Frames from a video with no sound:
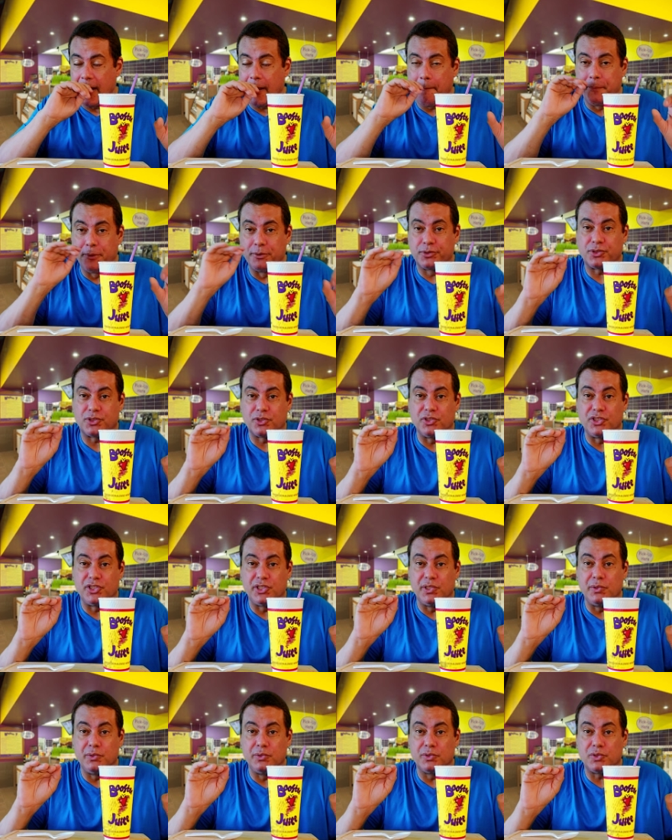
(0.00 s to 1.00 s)
a Booster
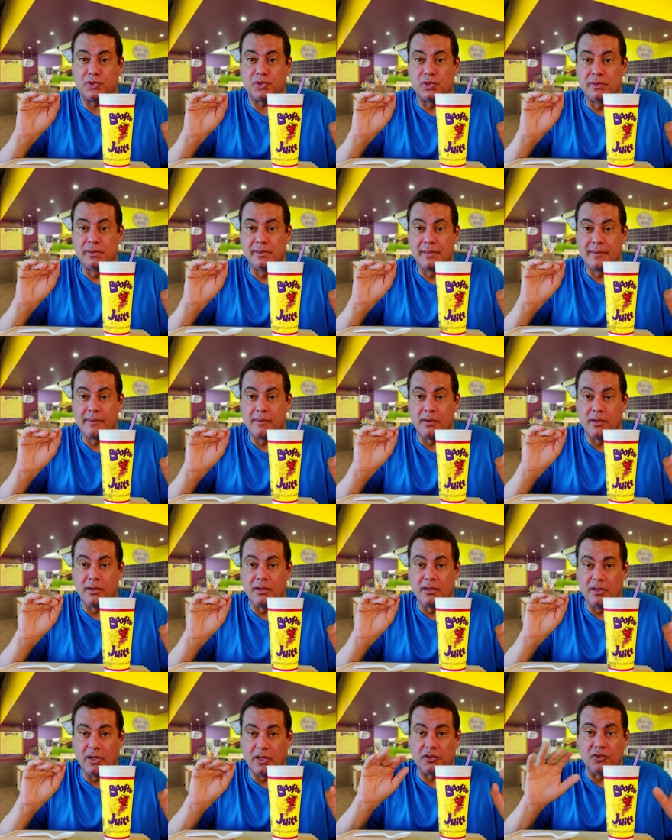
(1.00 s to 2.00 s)
Juice,
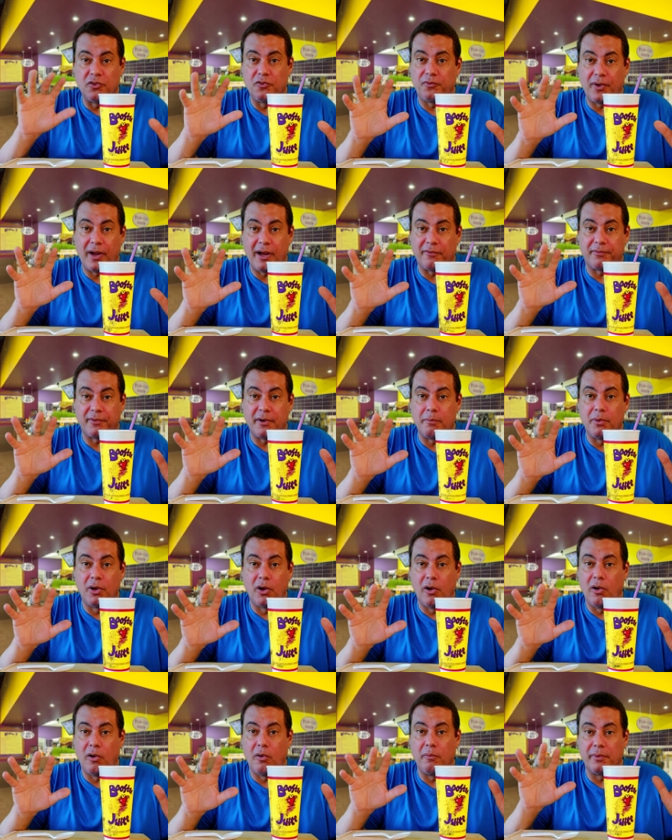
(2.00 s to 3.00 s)
not too far from
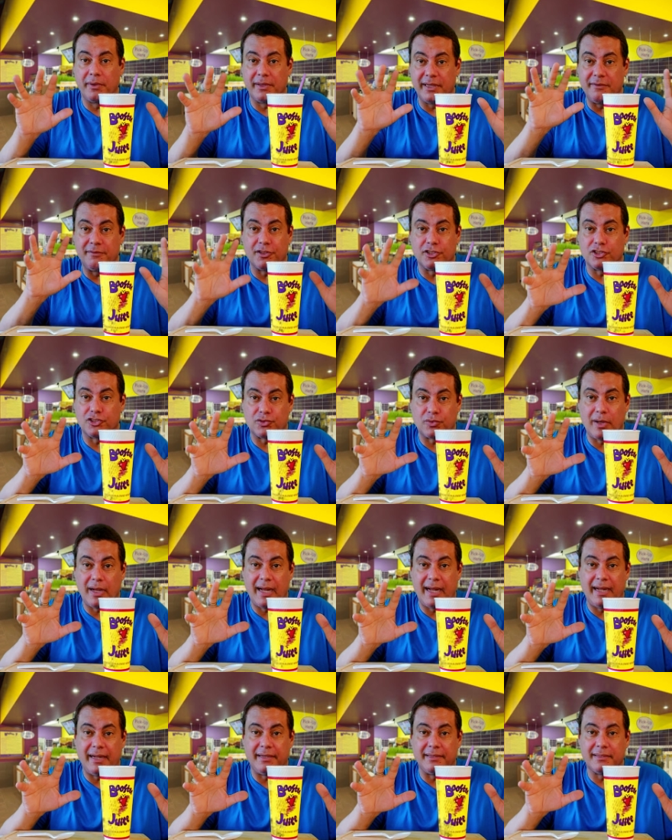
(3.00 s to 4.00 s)
home, give it a
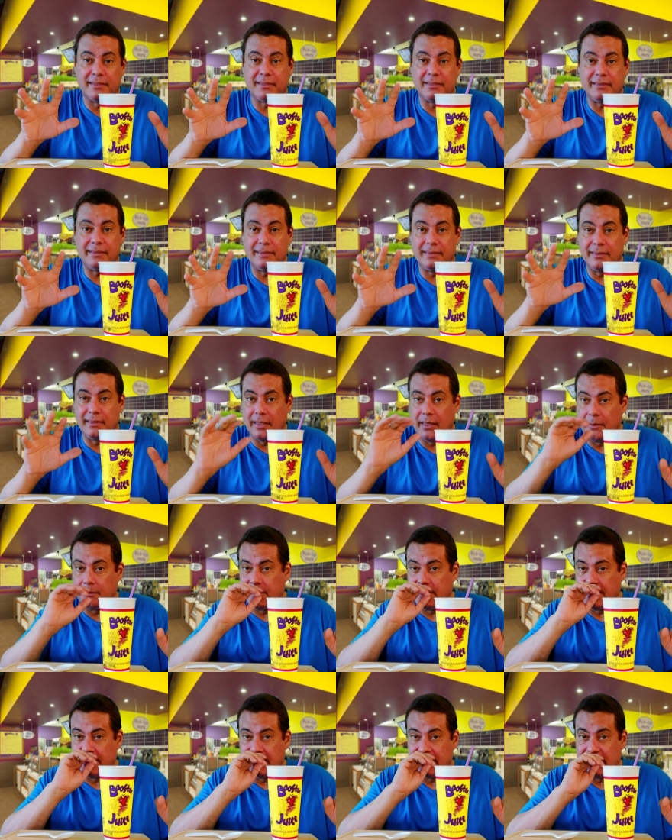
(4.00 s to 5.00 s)
try. I
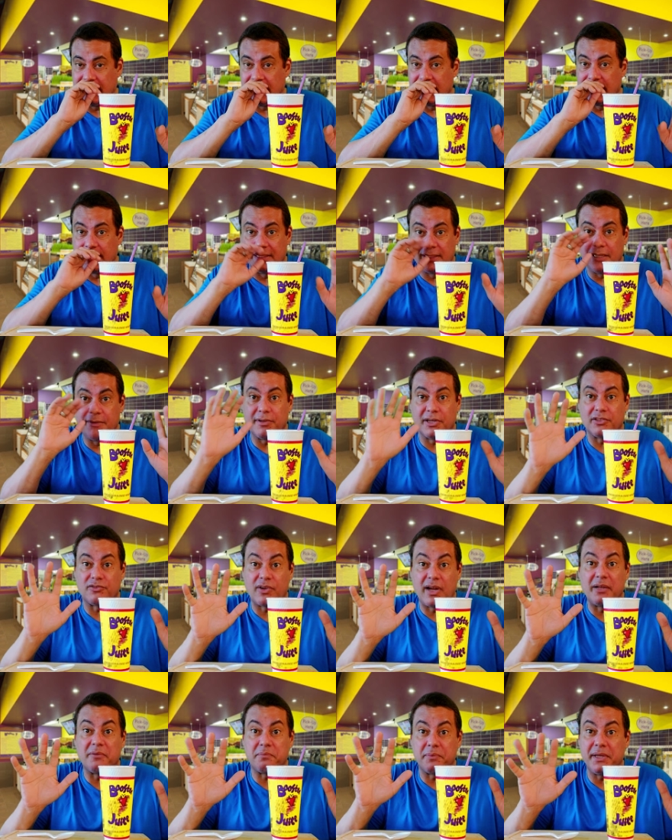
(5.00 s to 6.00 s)
mean, you're gonna
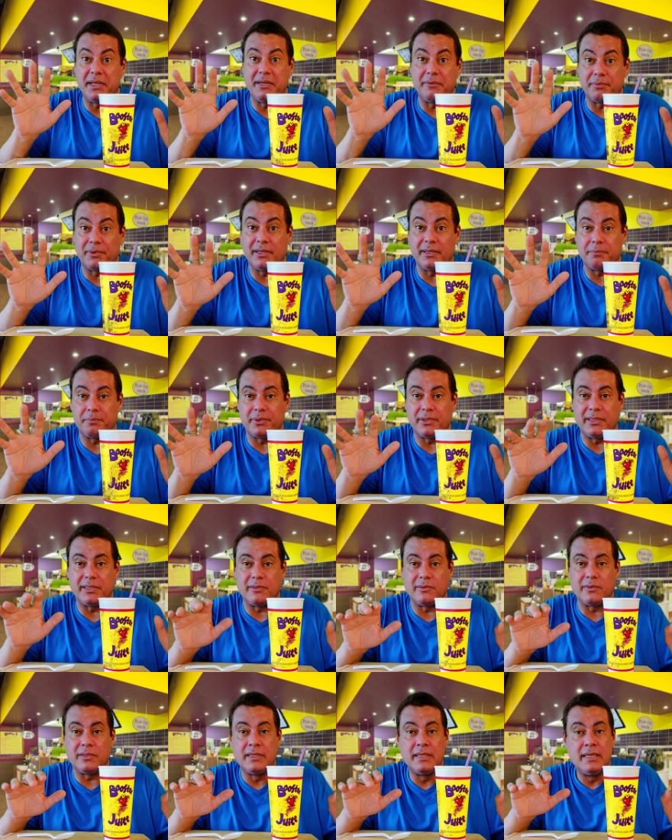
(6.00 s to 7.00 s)
try it. Pretty great, pretty
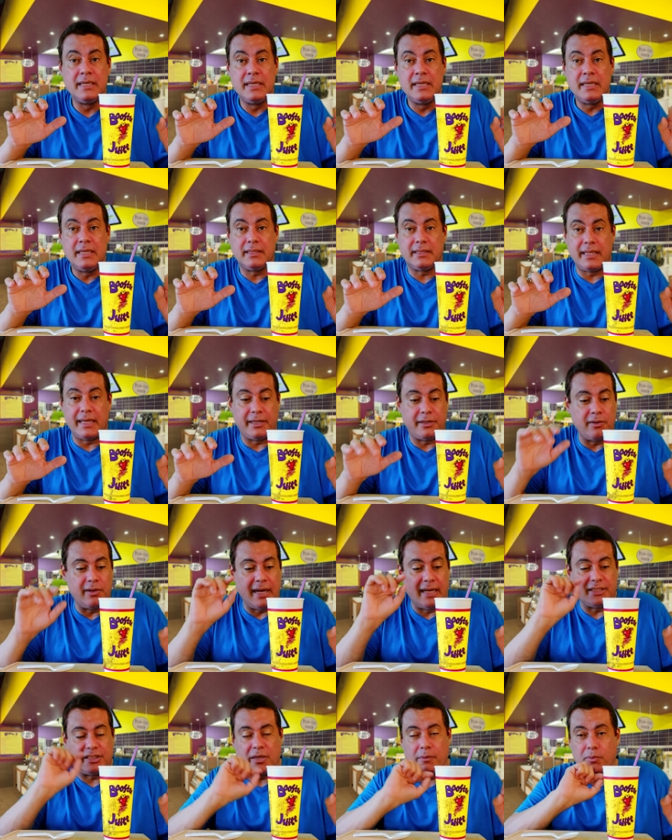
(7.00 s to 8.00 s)
good. Thank you,
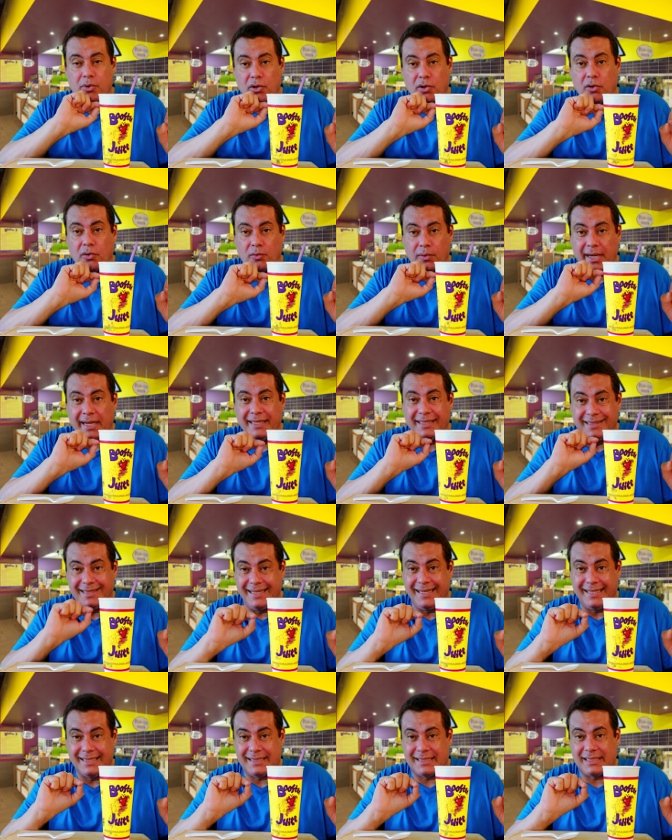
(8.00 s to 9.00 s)
guys. I'm gonna rate
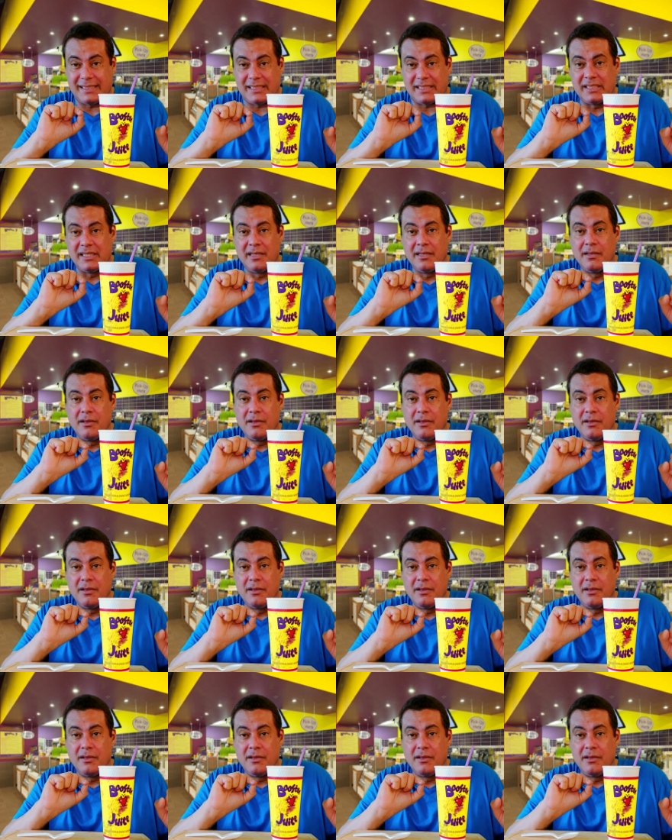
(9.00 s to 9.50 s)
this